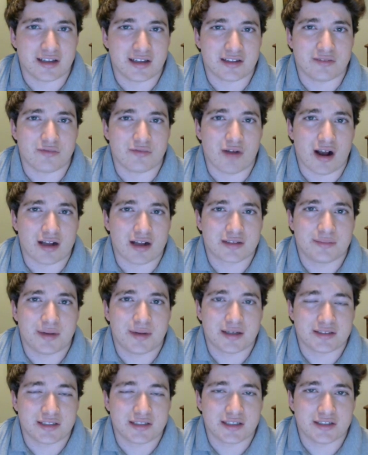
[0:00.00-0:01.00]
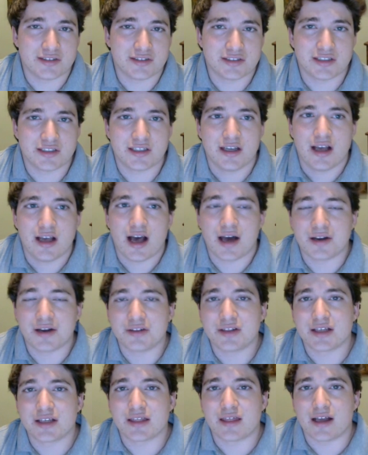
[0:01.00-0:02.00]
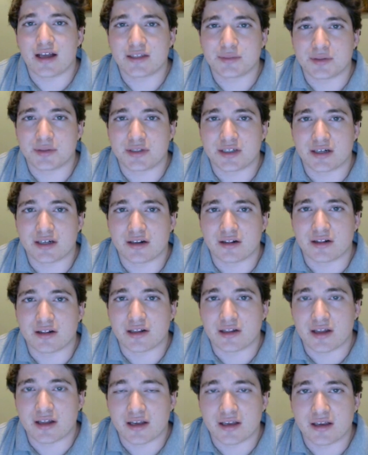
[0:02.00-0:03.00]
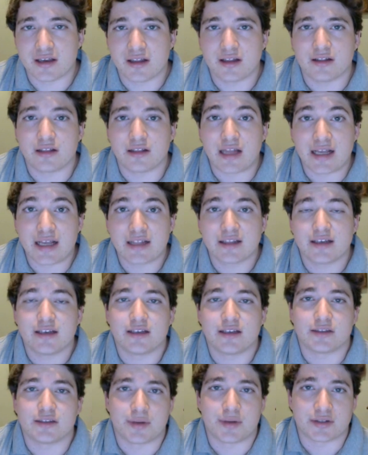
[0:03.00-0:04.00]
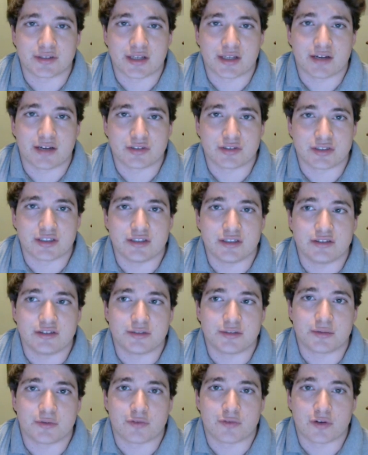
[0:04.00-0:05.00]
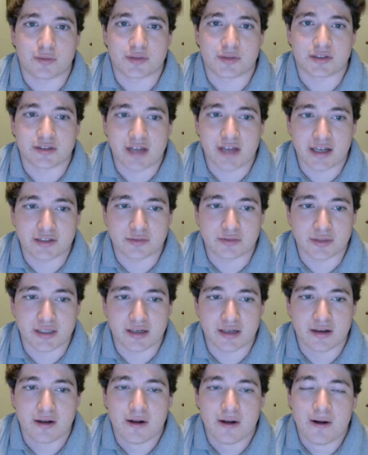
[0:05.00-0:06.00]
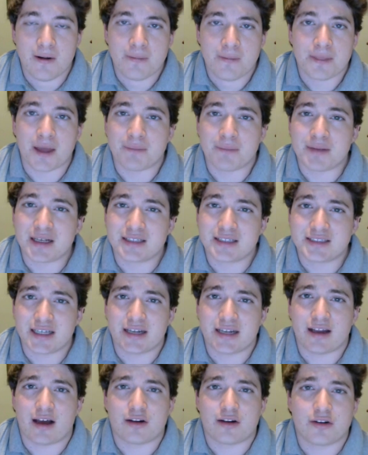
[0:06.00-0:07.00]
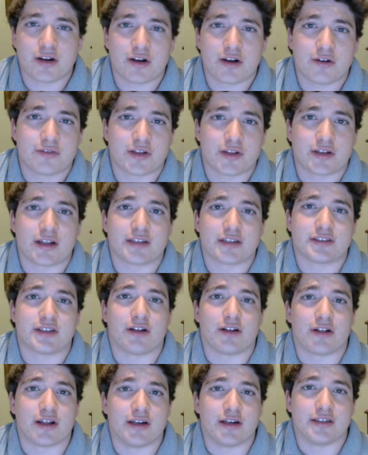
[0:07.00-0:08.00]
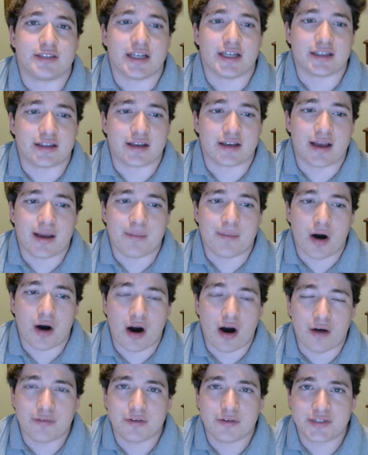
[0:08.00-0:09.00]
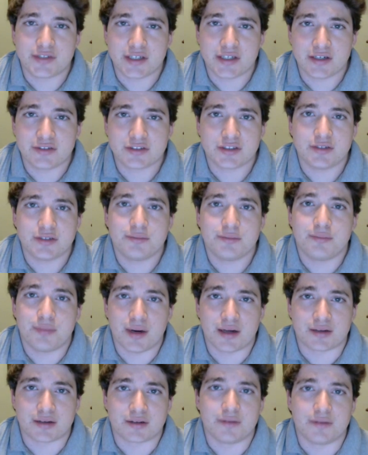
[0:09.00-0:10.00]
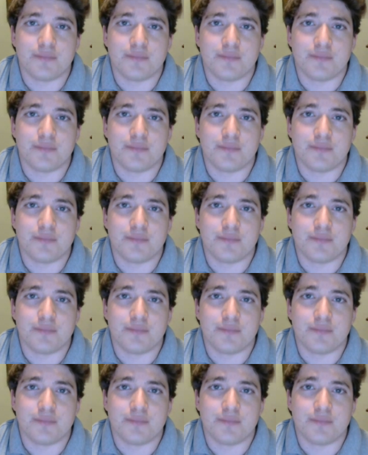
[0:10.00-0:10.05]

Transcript: rocked by CLG. I don't think that's particularly likely, especially after CLG's performance last week. That being said, I don't know if they're necessarily gonna take the game off of CLG, but